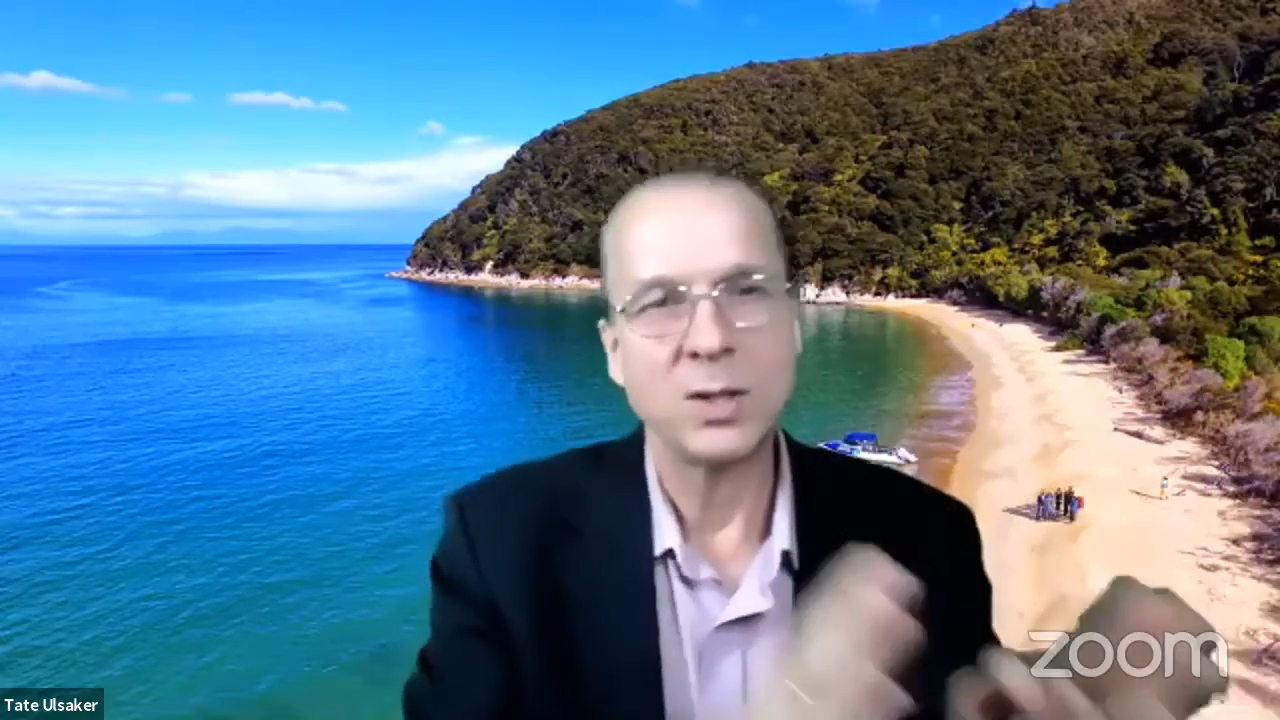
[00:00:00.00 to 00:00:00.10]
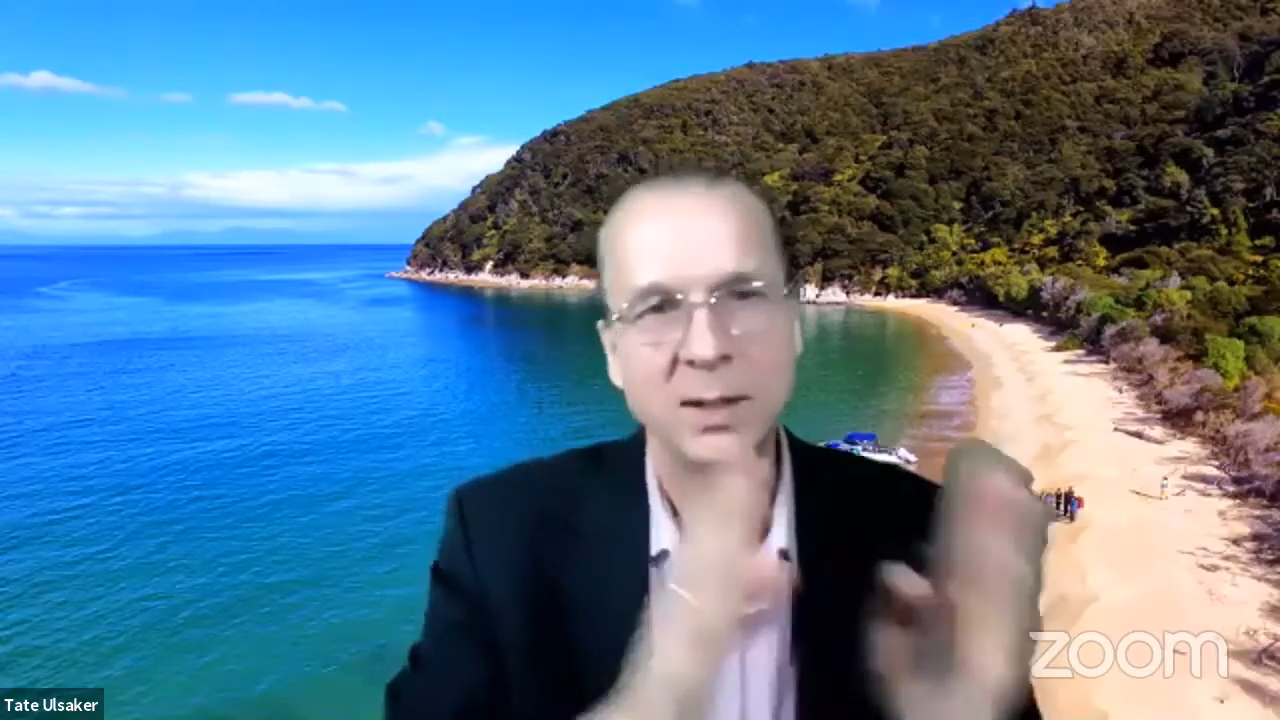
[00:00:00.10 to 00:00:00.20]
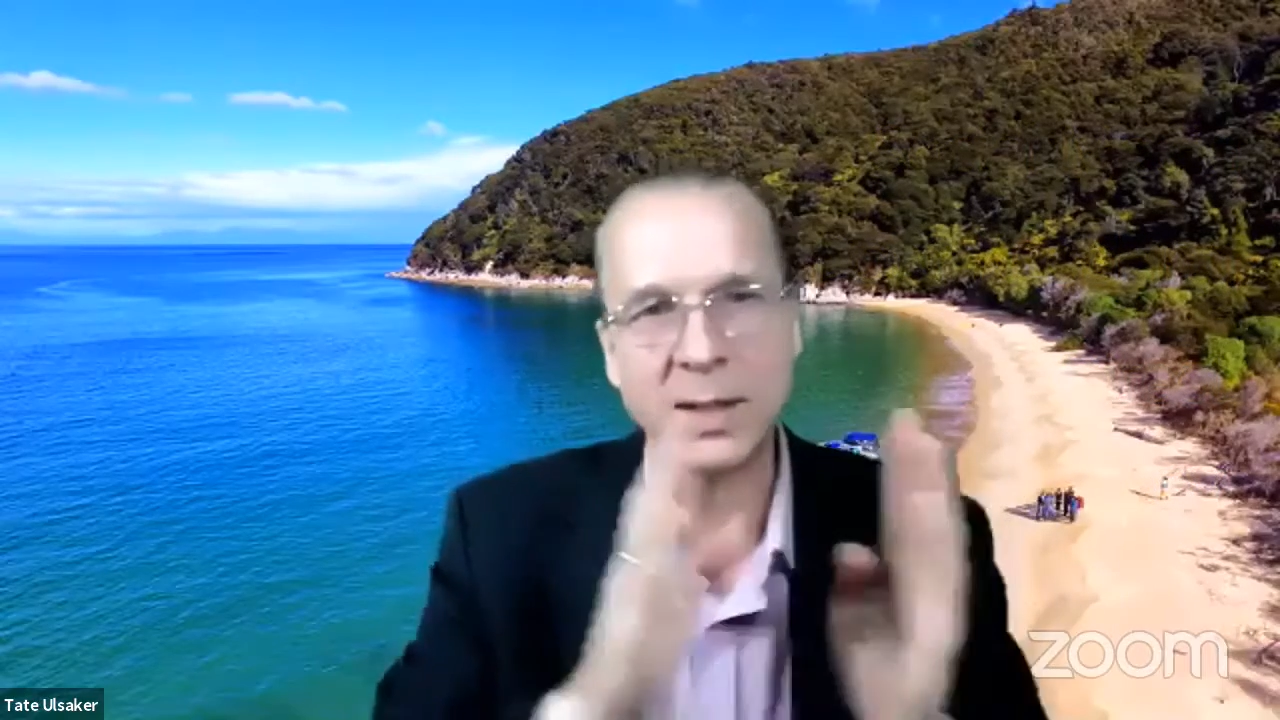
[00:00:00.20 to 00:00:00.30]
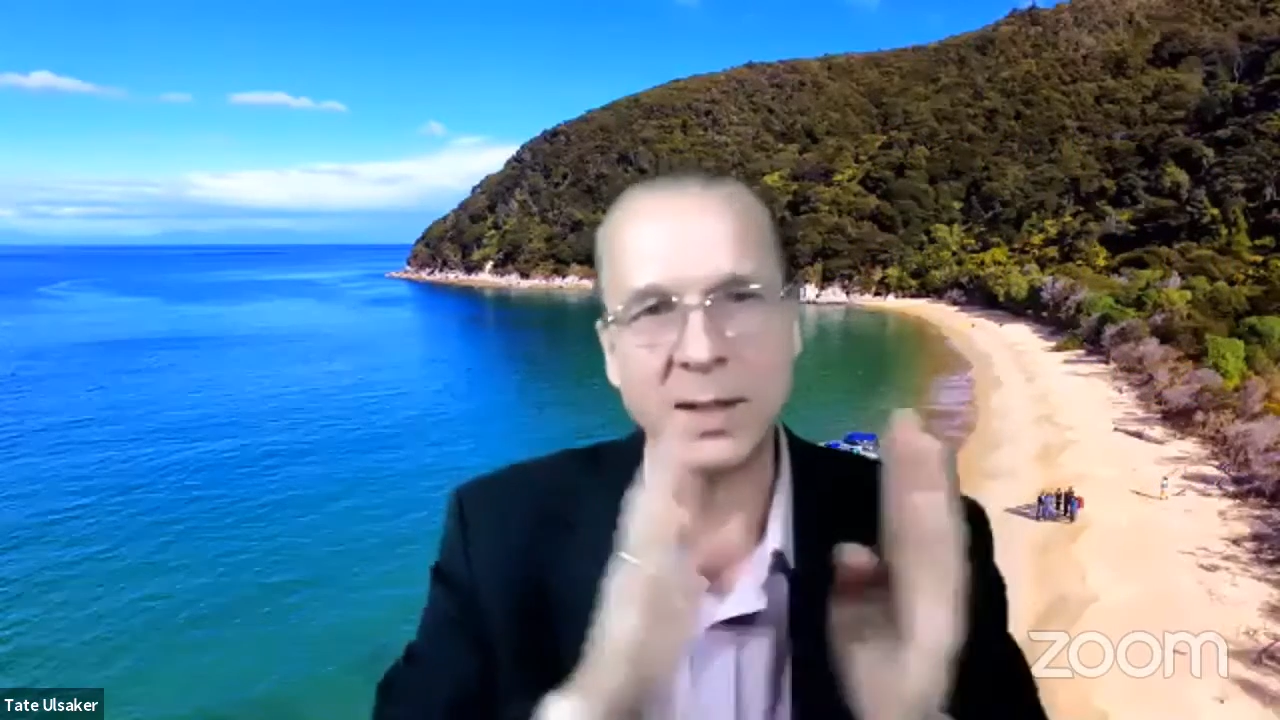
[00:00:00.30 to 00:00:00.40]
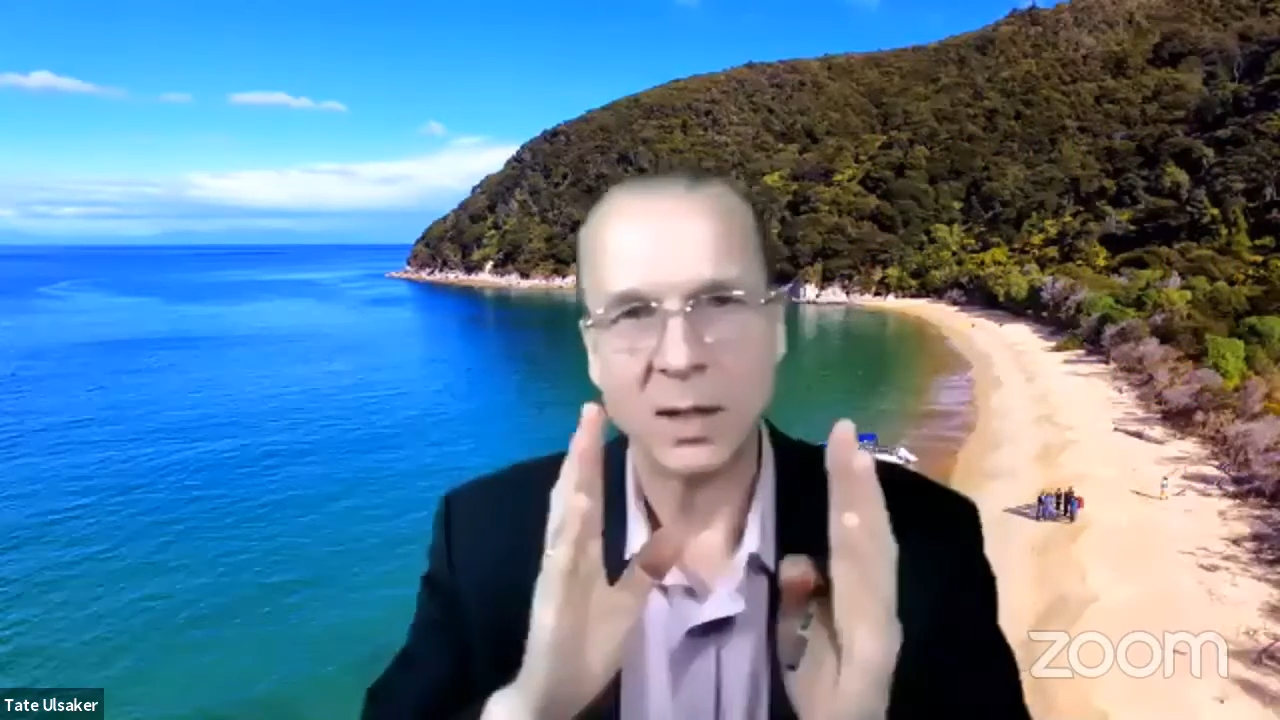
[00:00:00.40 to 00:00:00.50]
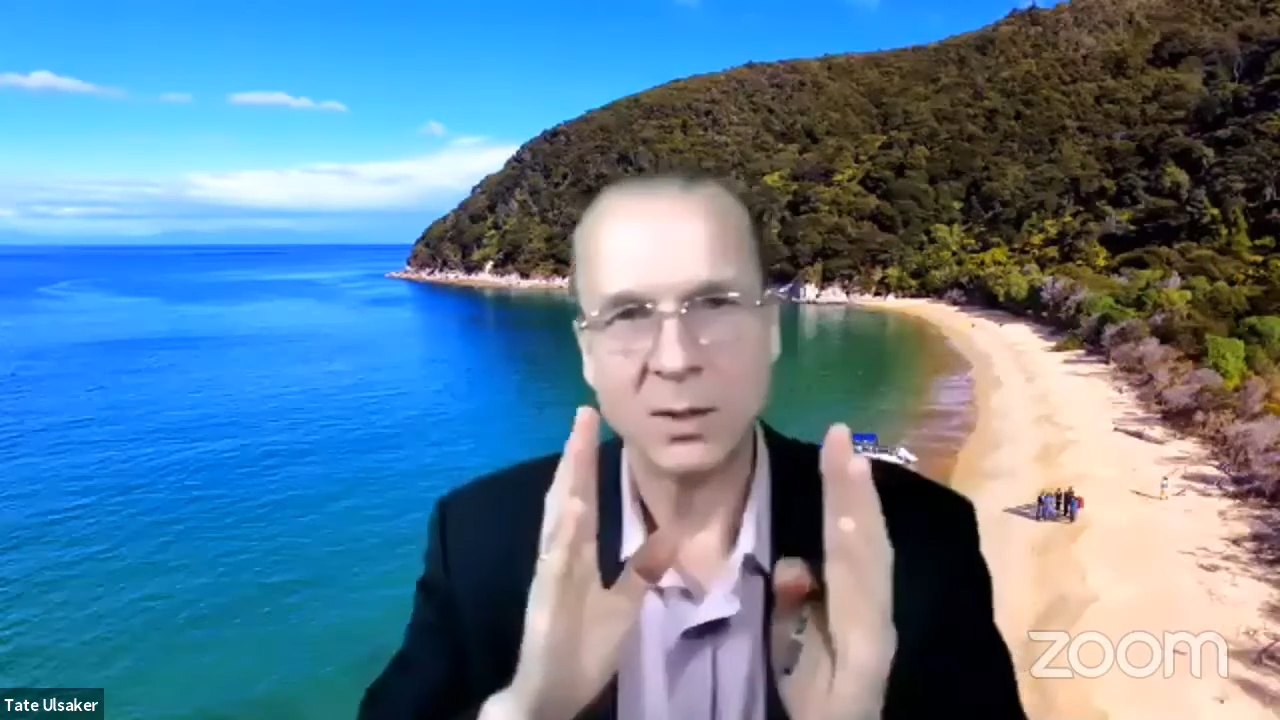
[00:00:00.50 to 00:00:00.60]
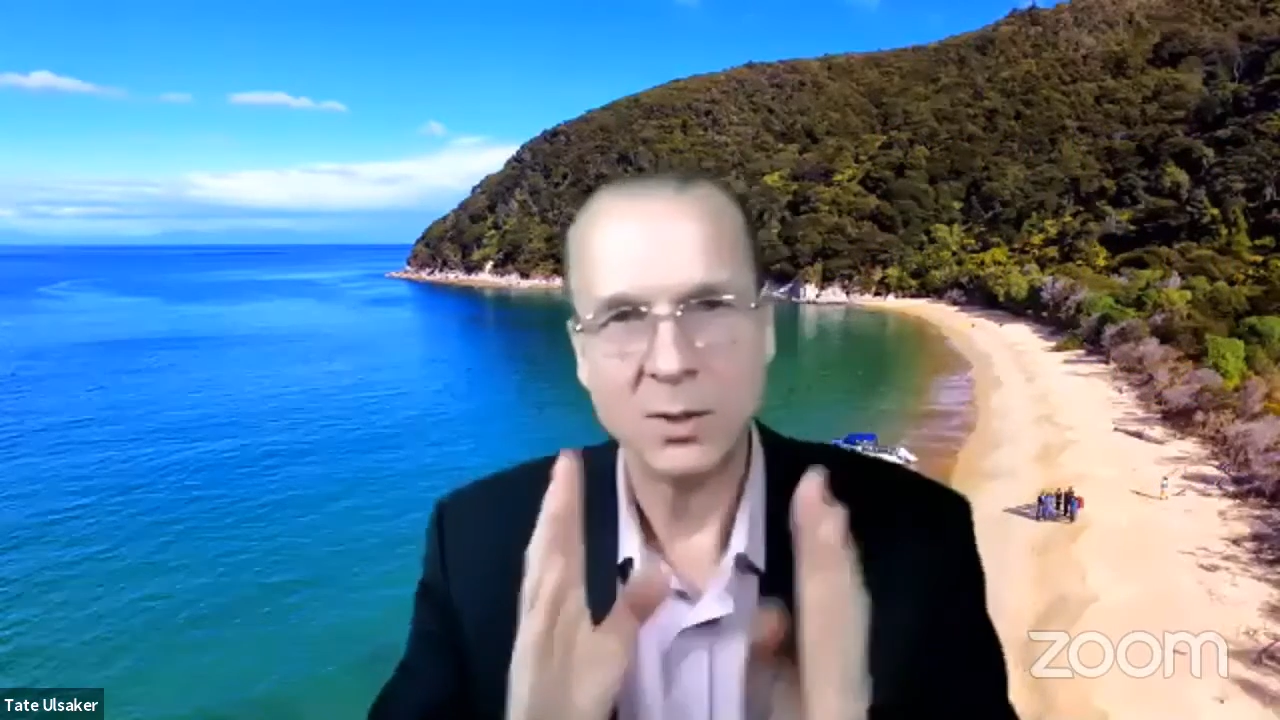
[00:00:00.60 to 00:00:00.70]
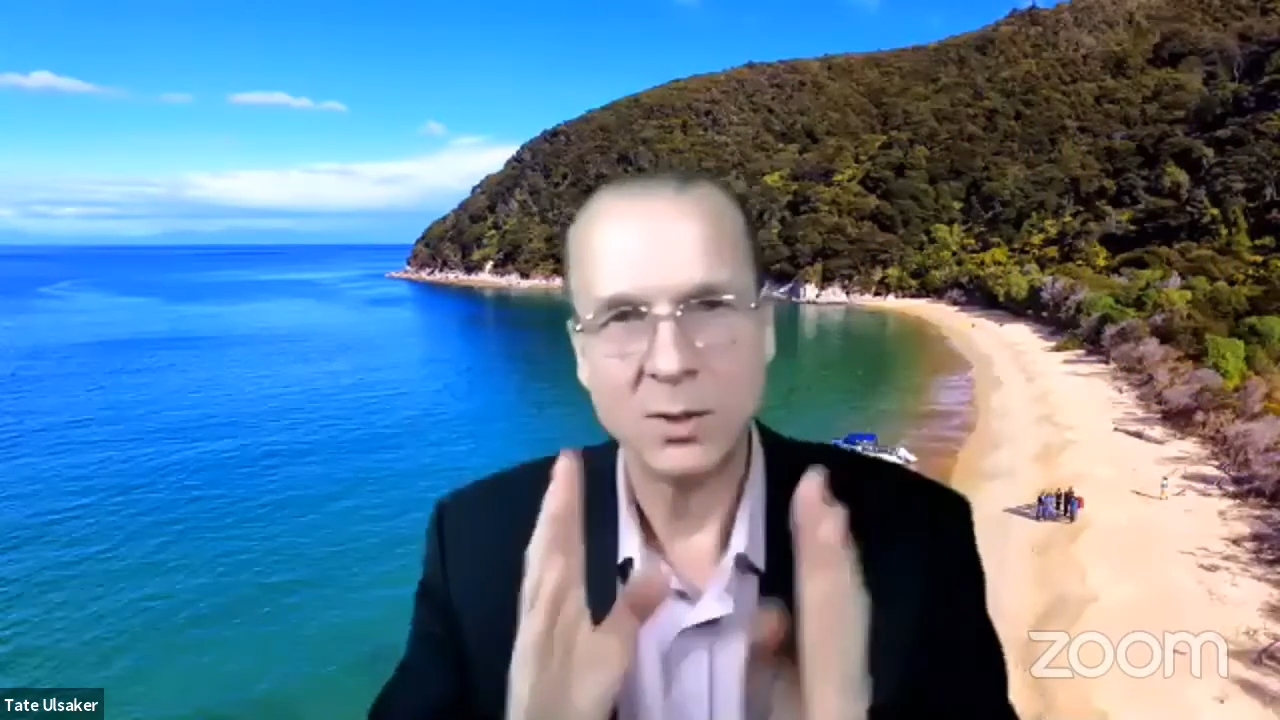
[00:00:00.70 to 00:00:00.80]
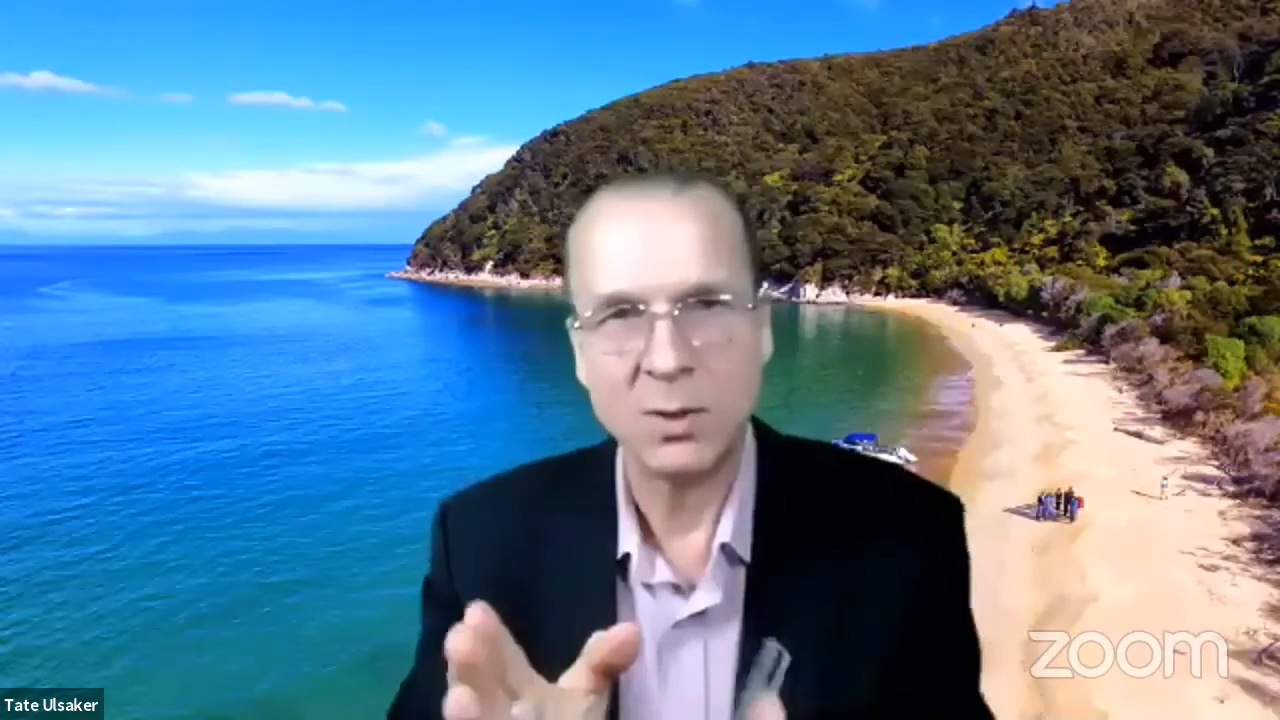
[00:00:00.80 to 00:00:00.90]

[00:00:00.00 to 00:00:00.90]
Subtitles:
then we do